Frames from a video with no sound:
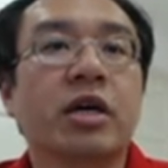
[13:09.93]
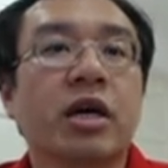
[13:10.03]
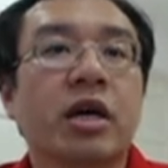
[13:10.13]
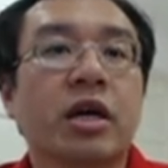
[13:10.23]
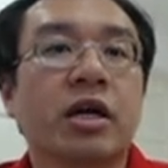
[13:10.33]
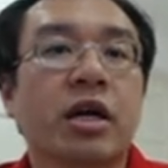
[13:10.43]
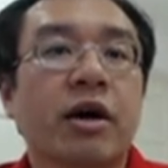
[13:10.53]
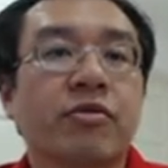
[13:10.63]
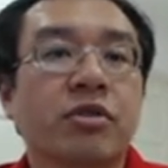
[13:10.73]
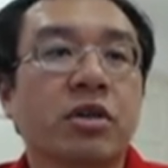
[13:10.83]
And
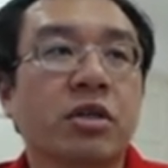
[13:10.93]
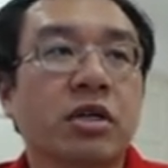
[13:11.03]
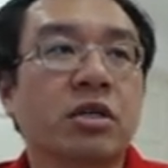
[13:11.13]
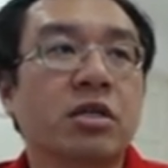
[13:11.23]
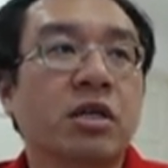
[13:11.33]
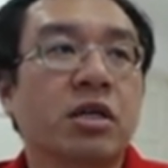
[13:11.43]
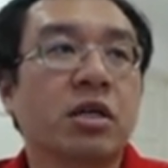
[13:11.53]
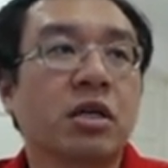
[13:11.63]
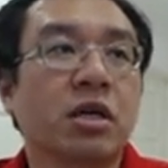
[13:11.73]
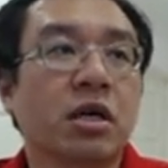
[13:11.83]
after this,
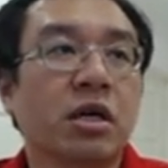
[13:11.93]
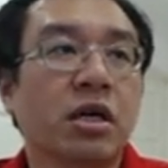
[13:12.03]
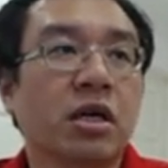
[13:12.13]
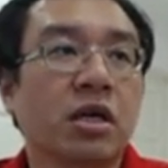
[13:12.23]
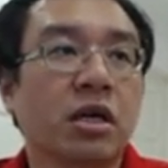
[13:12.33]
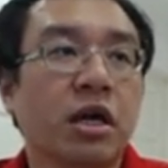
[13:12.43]
the king,